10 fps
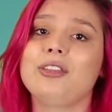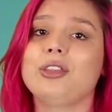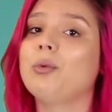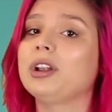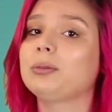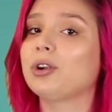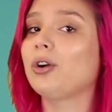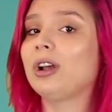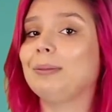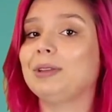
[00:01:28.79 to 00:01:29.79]
the one
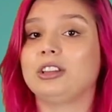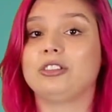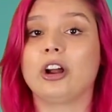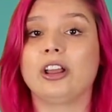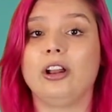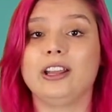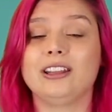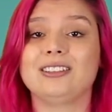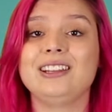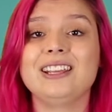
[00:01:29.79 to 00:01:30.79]
program that the target
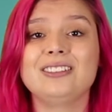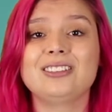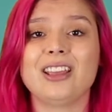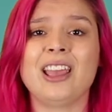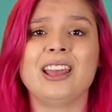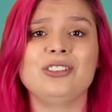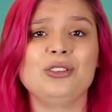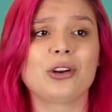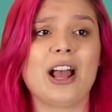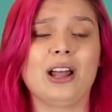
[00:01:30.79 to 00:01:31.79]
audience needs, and
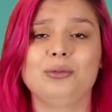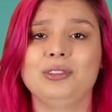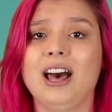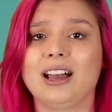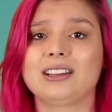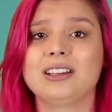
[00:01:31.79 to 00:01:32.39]
you're out of luck.